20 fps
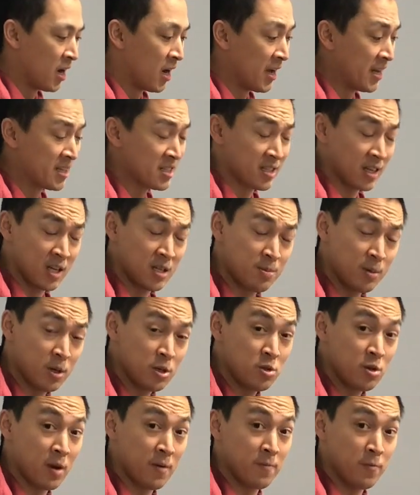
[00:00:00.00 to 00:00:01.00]
It's nice
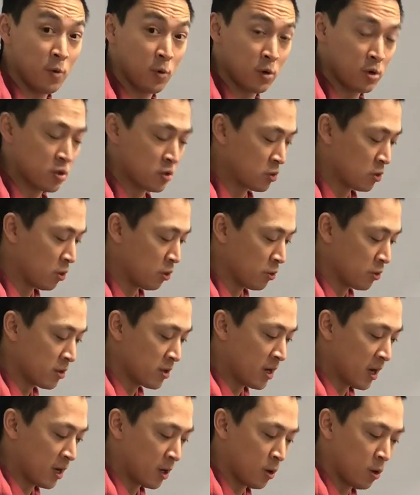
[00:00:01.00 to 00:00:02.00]
because you have full control. You can
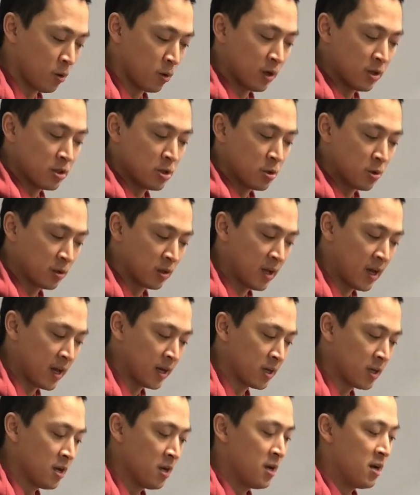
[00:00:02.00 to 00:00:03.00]
kind of hold onto your
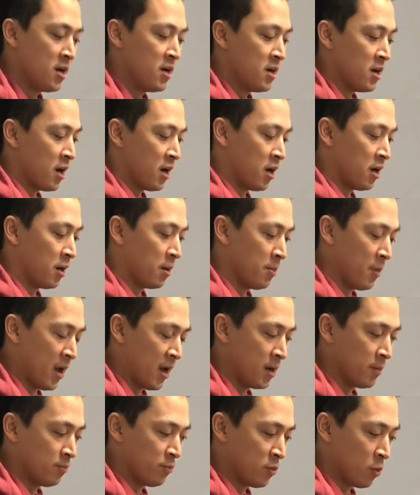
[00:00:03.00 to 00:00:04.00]
leg.
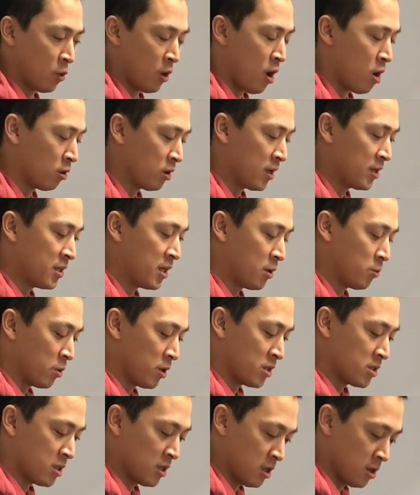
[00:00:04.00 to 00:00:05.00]
And all I did
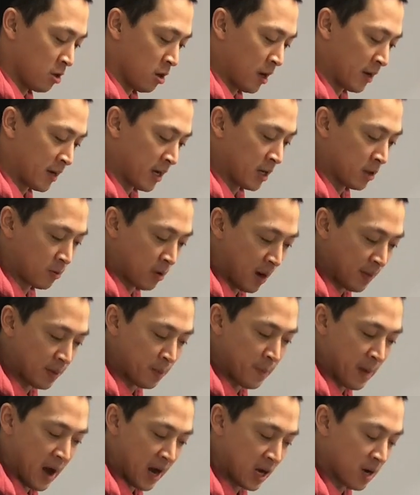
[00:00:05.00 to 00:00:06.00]
was, again, grab the
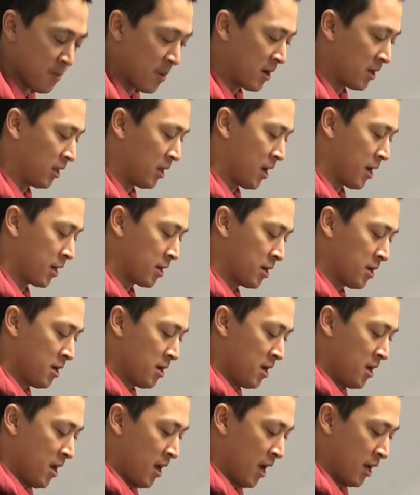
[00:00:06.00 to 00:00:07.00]
back of my leg
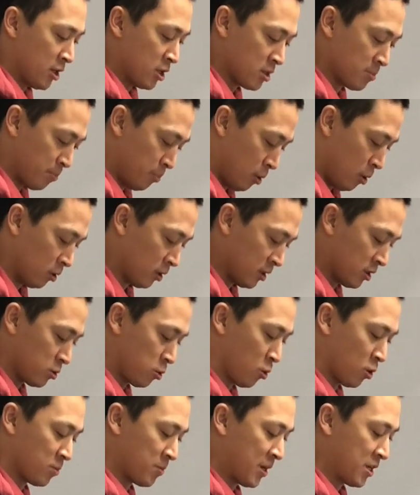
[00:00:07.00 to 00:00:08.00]
and just pull it
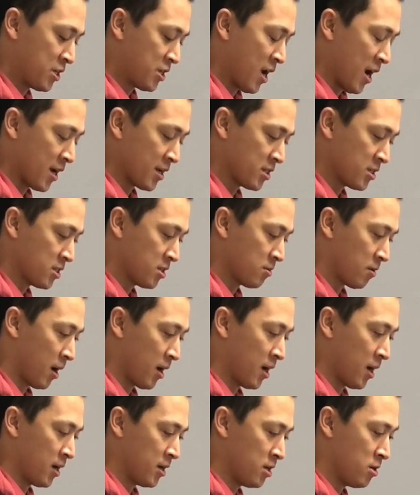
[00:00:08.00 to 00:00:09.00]
towards my chest,
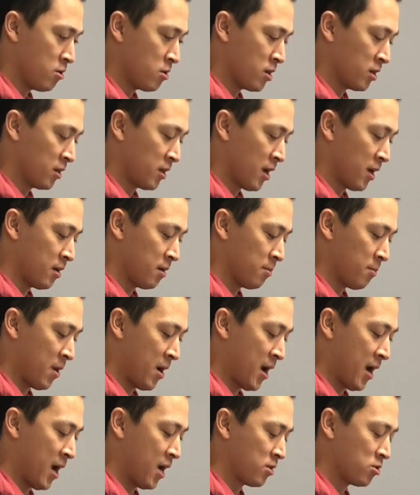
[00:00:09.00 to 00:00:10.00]
right? And you can my
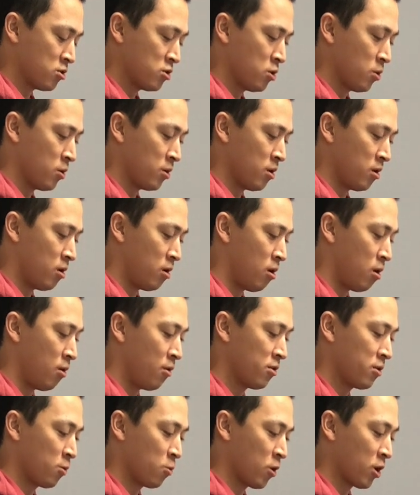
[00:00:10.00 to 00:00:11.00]
hands are doing
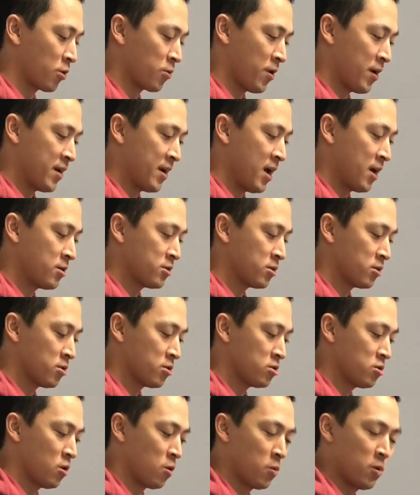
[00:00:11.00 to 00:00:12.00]
all the work right now, so
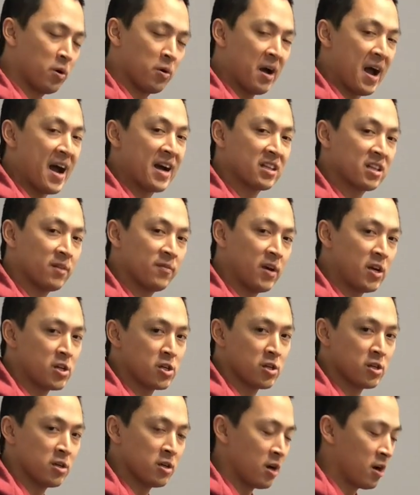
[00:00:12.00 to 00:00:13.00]
there's no real
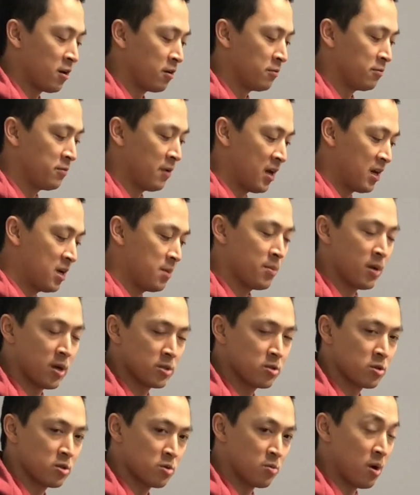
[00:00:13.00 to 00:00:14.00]
activation of any
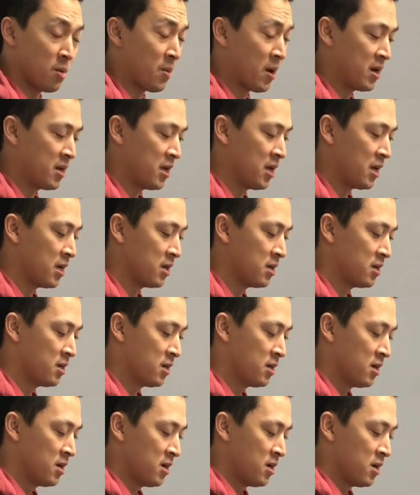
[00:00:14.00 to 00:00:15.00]
muscles around my knee.
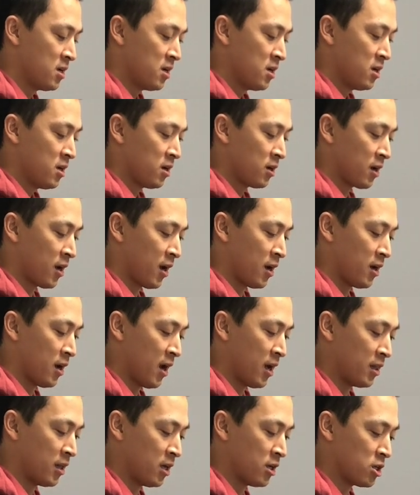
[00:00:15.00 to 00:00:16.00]
Okay,
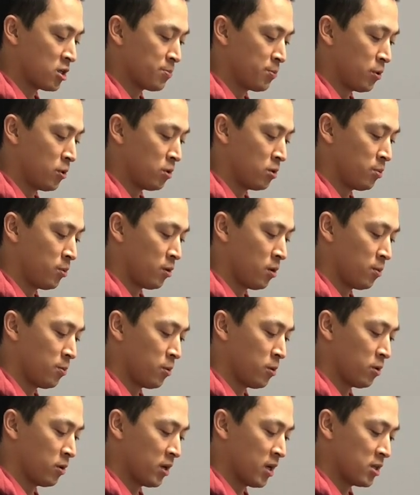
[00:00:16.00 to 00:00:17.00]
and then just pull, pull,
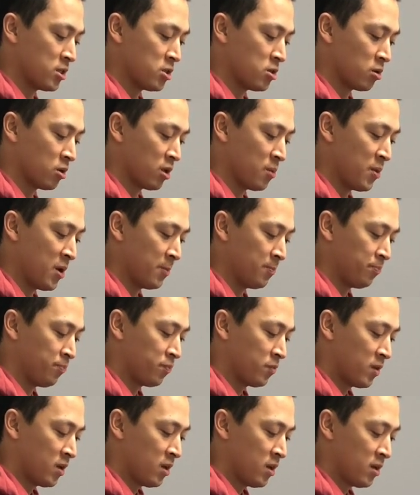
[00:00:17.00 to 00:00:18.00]
pull, get to your limit,
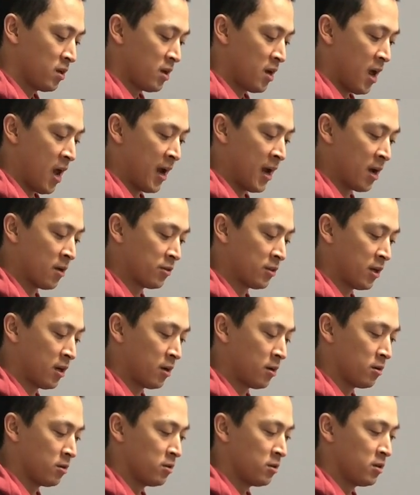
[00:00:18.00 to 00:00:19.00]
hang out
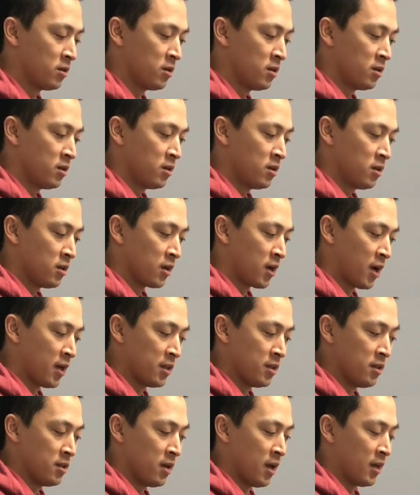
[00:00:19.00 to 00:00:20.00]
there, okay,
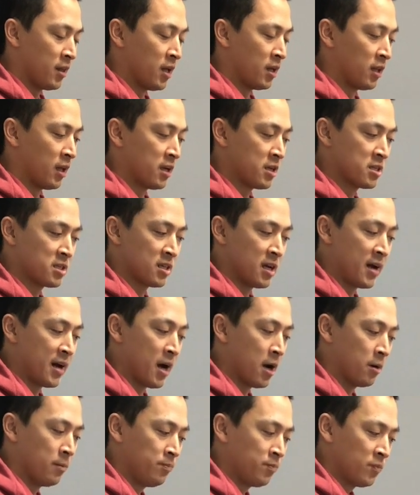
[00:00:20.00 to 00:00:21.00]
and then let it slide out.